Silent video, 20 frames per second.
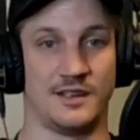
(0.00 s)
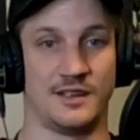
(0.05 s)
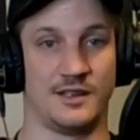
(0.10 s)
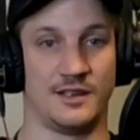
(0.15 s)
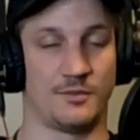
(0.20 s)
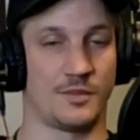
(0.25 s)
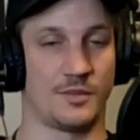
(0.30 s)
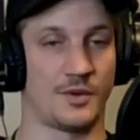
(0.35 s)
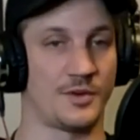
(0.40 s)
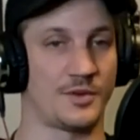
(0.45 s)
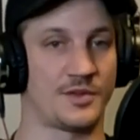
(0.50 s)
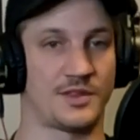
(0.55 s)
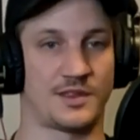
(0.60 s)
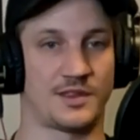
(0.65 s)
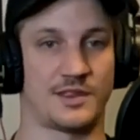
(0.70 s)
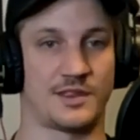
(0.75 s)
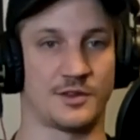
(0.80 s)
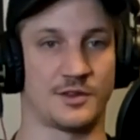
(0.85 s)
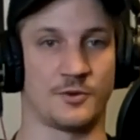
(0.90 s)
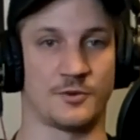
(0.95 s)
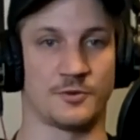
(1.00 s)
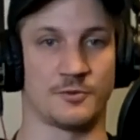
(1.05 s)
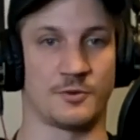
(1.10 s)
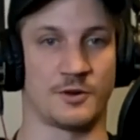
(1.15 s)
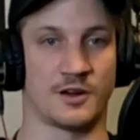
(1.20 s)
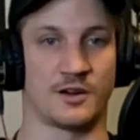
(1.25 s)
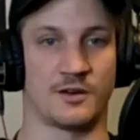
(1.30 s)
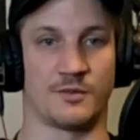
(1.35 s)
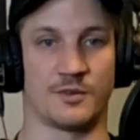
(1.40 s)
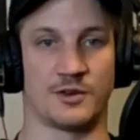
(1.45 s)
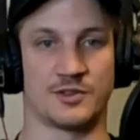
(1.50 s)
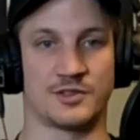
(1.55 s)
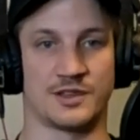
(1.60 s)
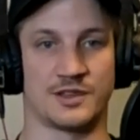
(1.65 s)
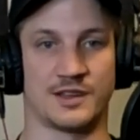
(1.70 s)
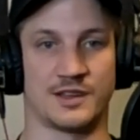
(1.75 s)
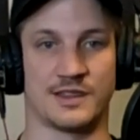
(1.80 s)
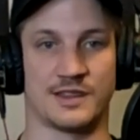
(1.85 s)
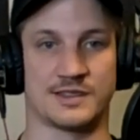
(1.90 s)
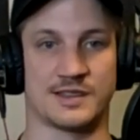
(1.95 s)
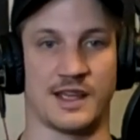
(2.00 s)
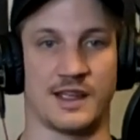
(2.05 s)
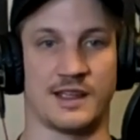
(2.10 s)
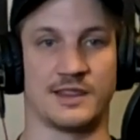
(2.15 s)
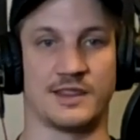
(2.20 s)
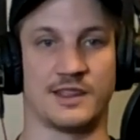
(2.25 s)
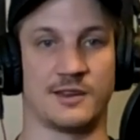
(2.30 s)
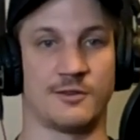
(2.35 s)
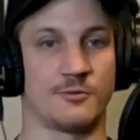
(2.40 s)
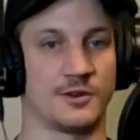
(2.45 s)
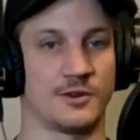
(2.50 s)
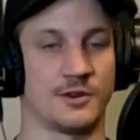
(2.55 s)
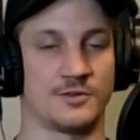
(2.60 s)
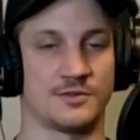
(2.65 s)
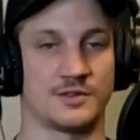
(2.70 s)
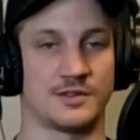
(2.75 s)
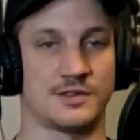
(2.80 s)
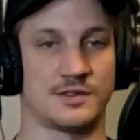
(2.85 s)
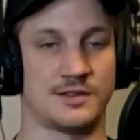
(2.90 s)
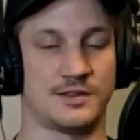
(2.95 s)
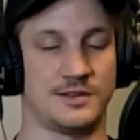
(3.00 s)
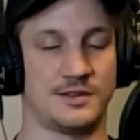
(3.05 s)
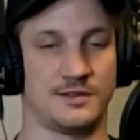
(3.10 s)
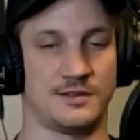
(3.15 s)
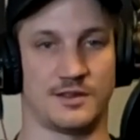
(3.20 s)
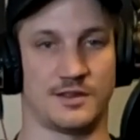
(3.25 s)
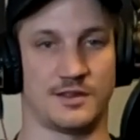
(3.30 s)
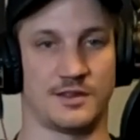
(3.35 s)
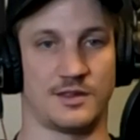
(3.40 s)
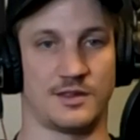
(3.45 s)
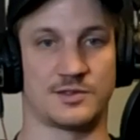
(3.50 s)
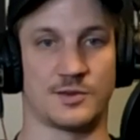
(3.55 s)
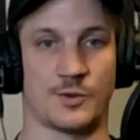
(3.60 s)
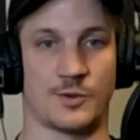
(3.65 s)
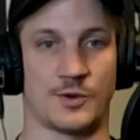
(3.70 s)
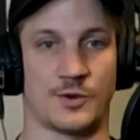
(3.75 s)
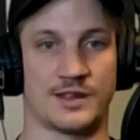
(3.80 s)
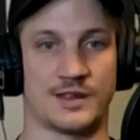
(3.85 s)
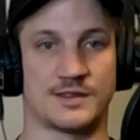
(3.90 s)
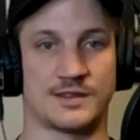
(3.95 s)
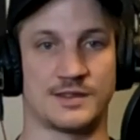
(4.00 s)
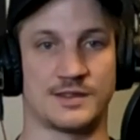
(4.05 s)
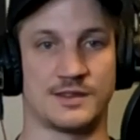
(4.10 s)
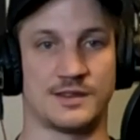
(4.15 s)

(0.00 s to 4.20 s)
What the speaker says: both the cold water immersion and the cycling reduced the soreness.